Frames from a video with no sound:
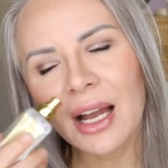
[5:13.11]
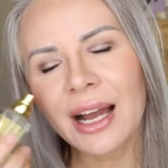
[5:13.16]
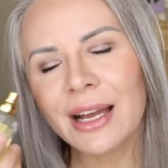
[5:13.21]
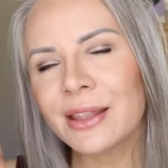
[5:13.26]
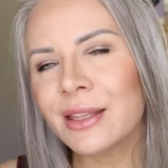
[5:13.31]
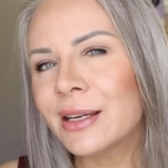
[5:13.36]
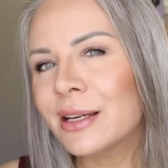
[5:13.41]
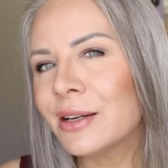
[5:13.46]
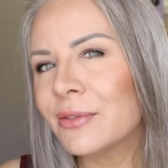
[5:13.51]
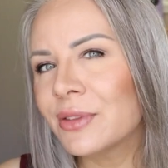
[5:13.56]
I
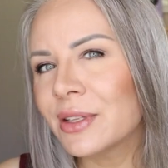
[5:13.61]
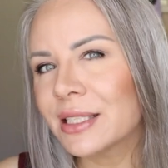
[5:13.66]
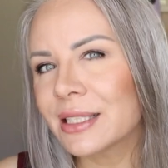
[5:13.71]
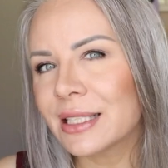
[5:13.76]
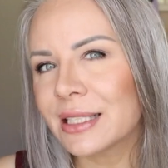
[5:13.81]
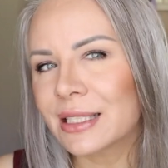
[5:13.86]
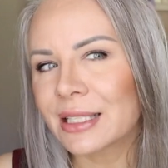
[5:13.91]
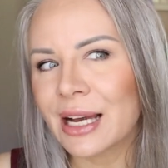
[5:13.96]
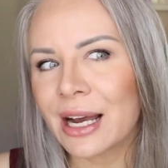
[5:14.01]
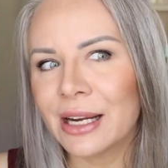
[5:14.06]
think of this
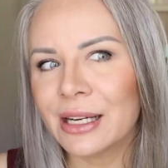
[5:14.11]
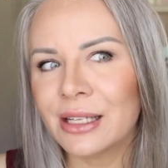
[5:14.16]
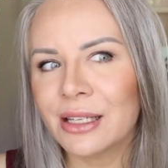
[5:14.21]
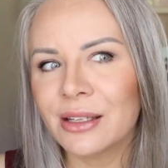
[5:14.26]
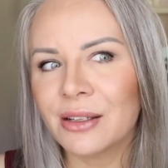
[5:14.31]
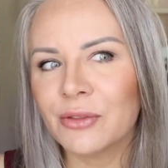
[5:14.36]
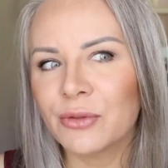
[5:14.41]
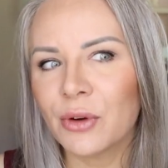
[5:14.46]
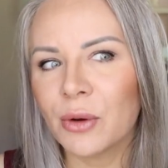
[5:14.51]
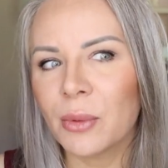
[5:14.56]
as kind
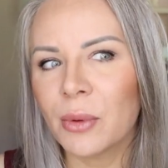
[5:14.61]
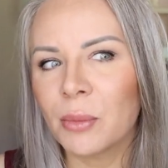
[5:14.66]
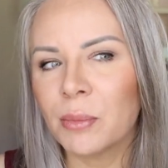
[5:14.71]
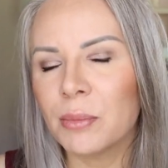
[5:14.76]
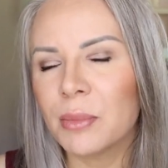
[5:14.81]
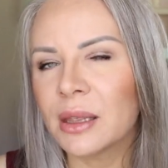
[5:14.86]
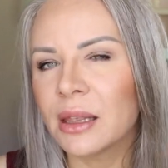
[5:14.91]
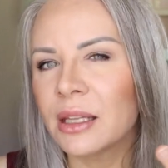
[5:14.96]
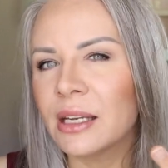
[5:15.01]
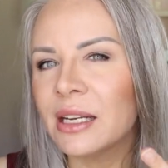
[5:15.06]
of
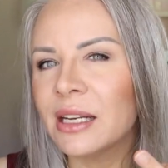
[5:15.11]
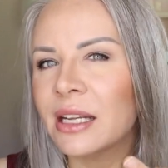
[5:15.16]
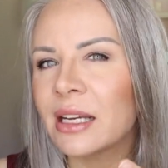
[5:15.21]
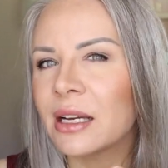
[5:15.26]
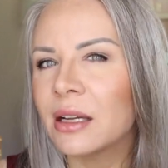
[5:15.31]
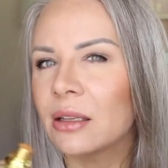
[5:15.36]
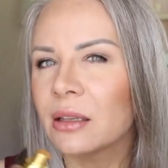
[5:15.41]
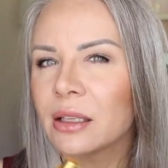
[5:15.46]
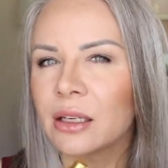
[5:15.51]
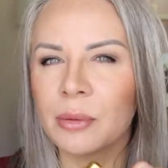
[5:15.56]
leaning
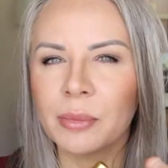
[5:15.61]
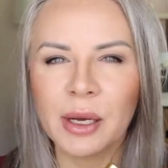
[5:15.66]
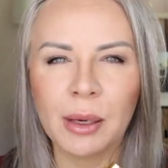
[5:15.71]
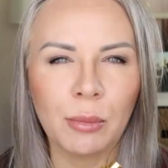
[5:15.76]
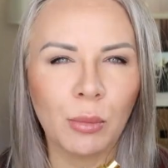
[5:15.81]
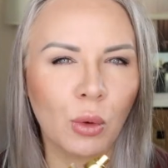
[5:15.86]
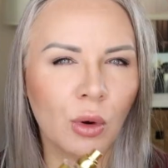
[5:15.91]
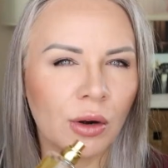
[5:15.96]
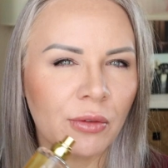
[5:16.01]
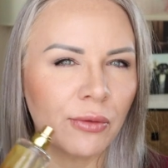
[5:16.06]
a little bit
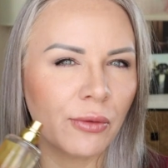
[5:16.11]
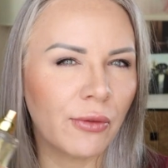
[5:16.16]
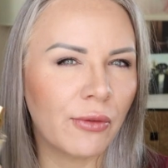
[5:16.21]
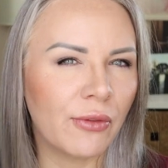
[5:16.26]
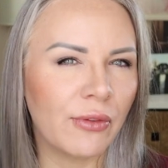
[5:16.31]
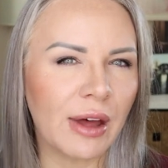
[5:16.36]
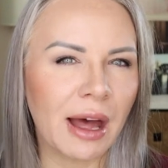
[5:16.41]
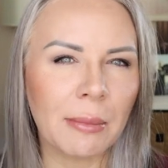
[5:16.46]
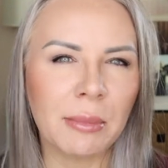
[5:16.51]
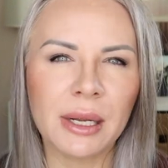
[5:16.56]
more
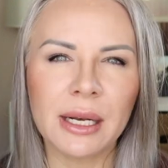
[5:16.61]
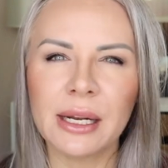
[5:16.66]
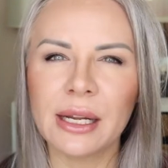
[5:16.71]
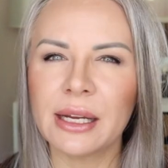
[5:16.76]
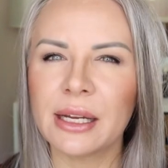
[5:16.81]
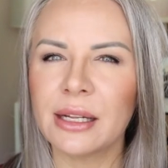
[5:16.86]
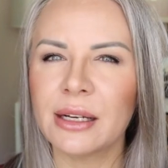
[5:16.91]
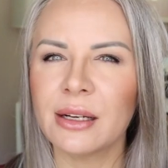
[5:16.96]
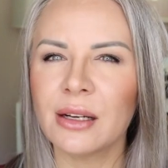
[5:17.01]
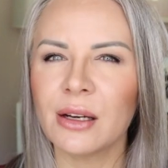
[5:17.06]

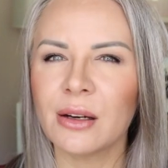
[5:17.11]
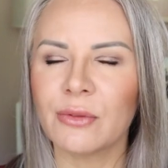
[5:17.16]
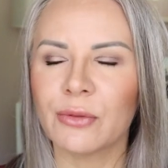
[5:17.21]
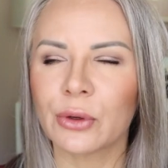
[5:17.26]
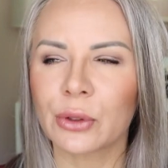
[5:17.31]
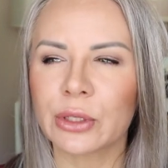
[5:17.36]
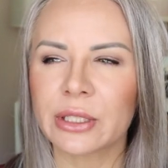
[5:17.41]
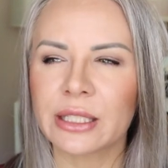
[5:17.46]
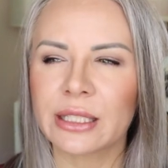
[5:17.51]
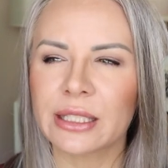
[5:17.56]
feminine
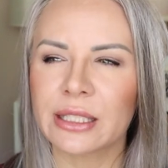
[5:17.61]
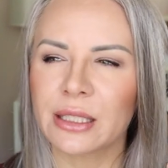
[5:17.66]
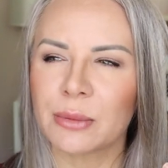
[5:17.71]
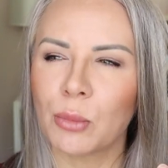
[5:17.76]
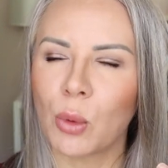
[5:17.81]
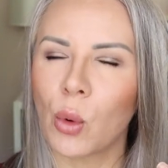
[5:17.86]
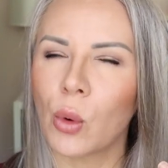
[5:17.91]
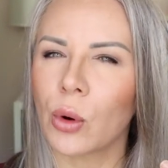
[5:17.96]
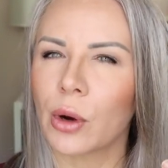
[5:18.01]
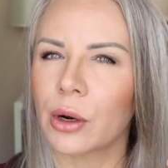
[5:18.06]
versus
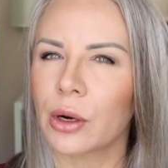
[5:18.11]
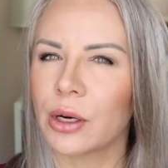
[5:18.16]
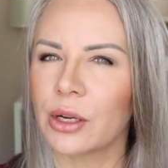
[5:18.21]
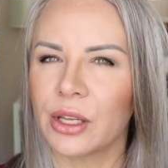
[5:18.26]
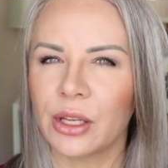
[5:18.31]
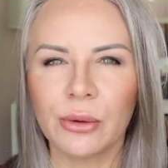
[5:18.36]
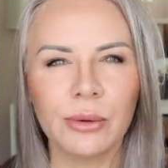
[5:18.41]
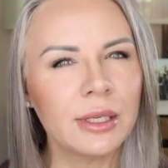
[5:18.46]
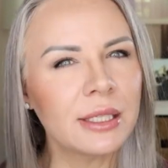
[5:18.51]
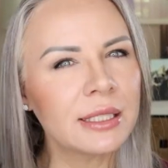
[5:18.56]
more
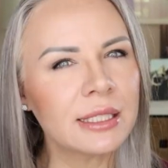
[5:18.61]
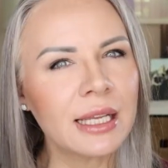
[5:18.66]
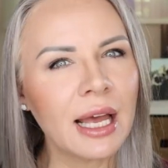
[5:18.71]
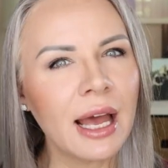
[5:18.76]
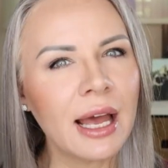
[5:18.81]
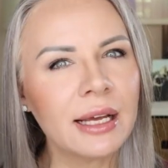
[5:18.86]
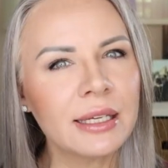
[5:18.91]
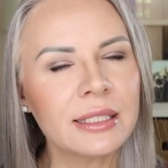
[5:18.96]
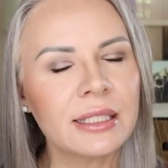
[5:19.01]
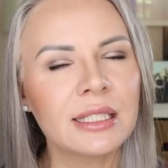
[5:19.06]

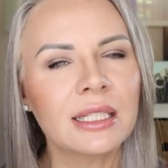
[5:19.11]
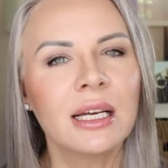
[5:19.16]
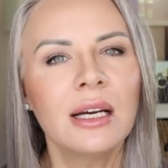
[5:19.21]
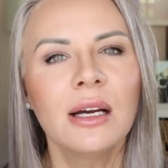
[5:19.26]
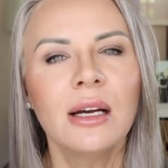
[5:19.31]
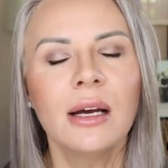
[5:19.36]
unisex.